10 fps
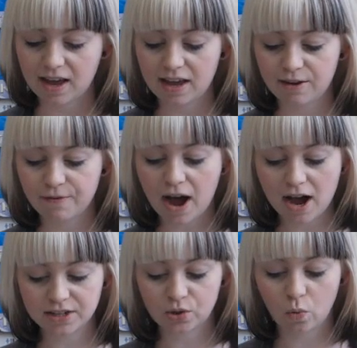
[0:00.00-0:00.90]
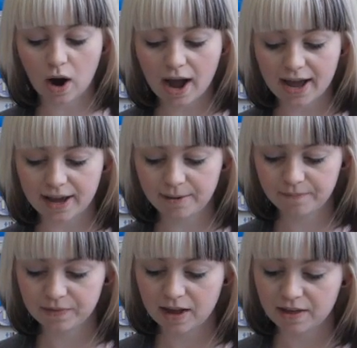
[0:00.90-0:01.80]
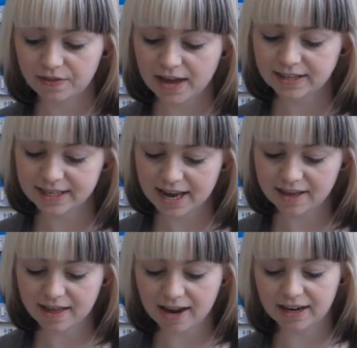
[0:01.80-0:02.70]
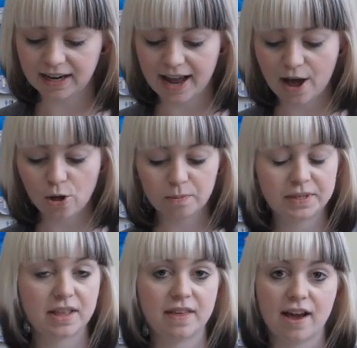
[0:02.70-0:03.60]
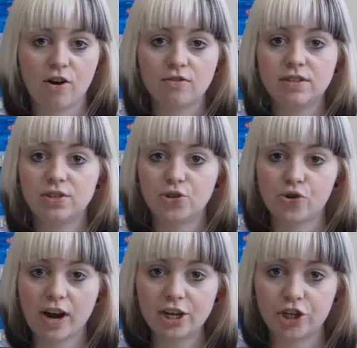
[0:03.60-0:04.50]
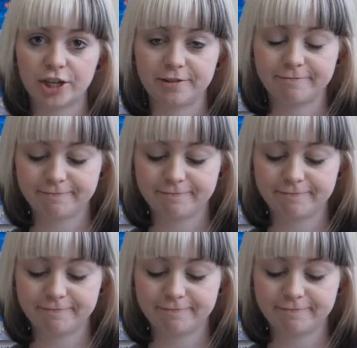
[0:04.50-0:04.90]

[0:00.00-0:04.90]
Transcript: If asked why, they say that it helps their concentration.